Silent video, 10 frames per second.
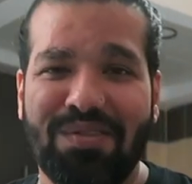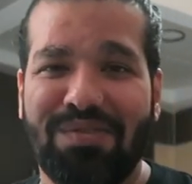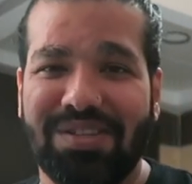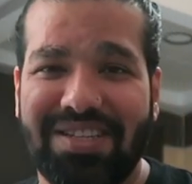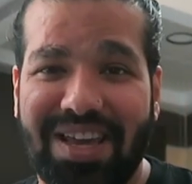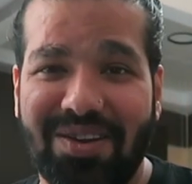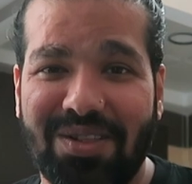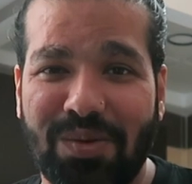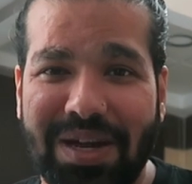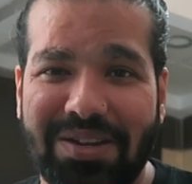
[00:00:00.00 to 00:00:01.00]
you for staying all
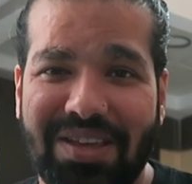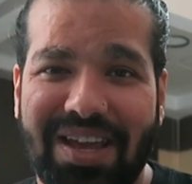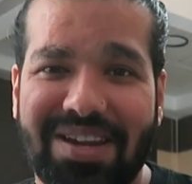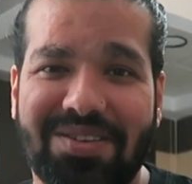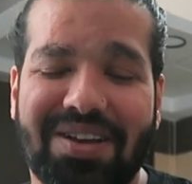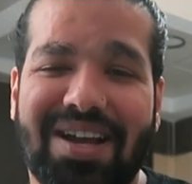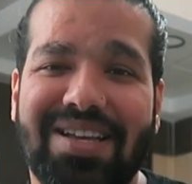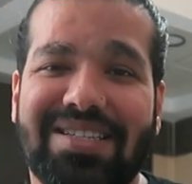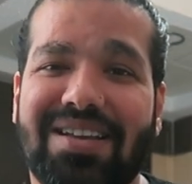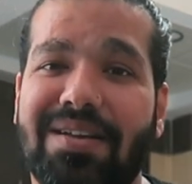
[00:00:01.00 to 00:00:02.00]
the way to the end, you
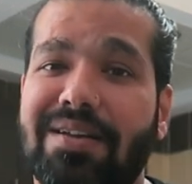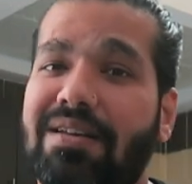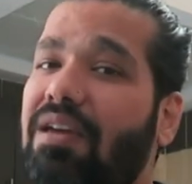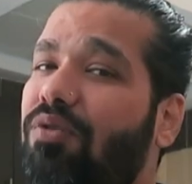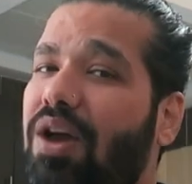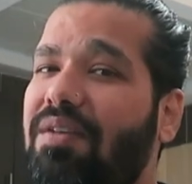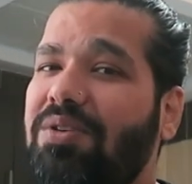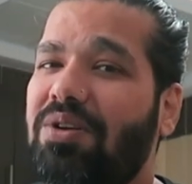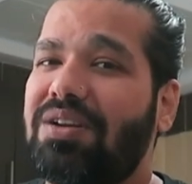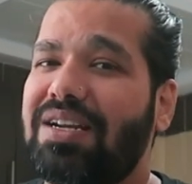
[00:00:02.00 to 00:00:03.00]
guys. If you
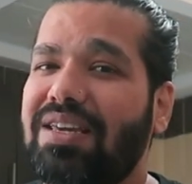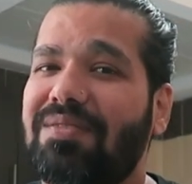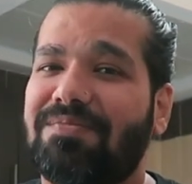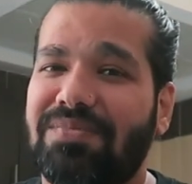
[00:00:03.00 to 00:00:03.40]
haven't already,